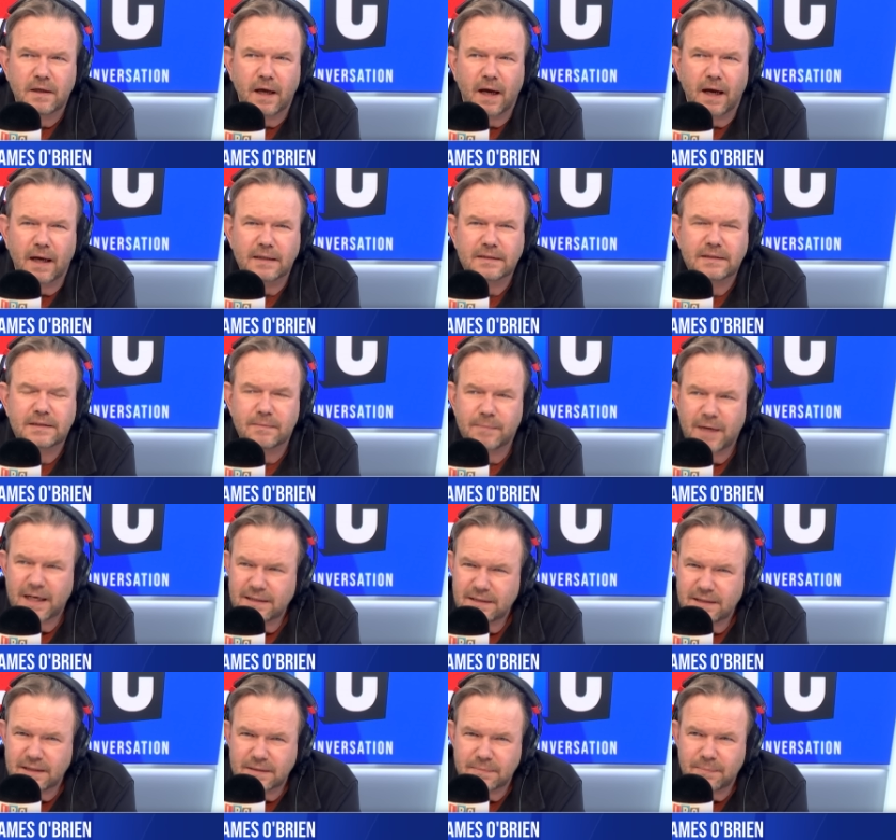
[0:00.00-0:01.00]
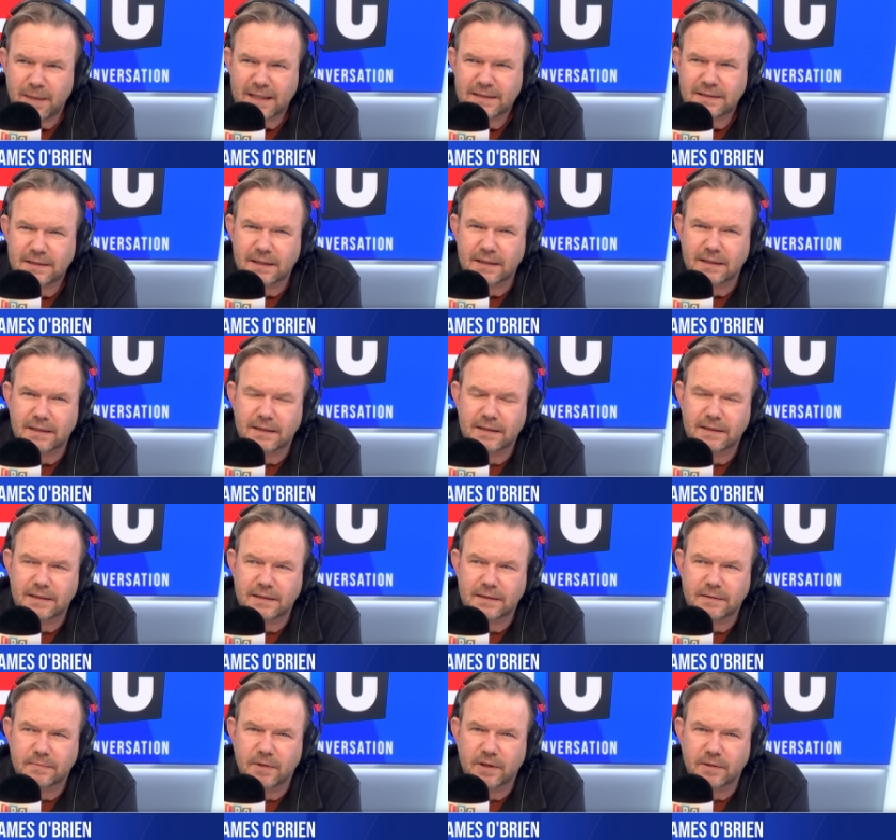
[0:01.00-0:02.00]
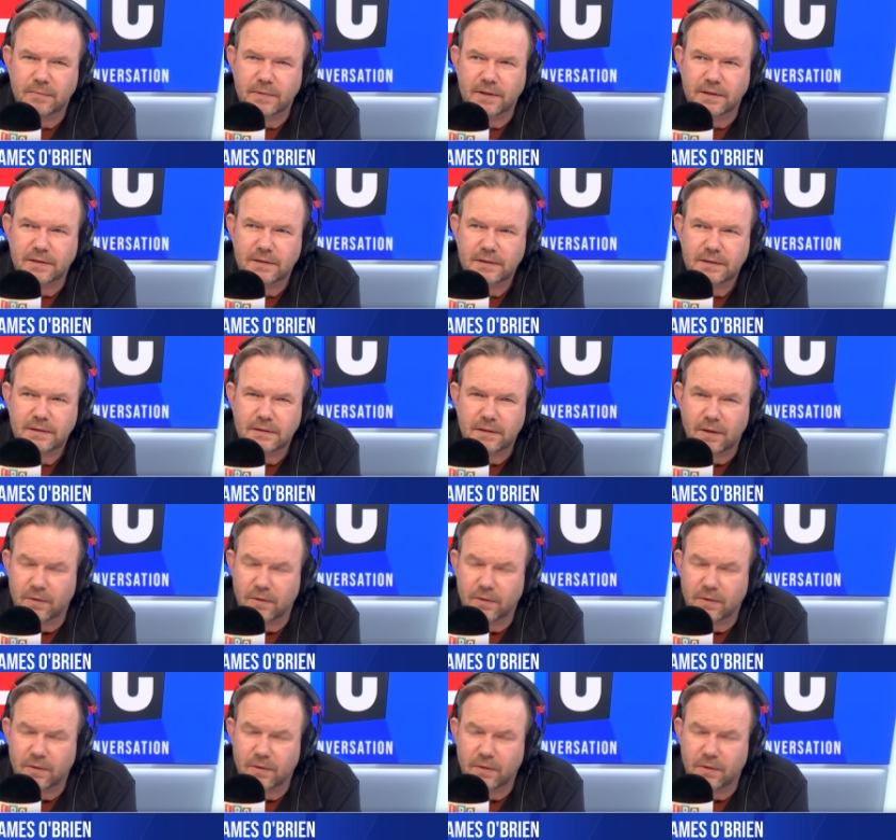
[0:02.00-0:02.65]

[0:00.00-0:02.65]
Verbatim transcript: Uh, semantics matter in these moments,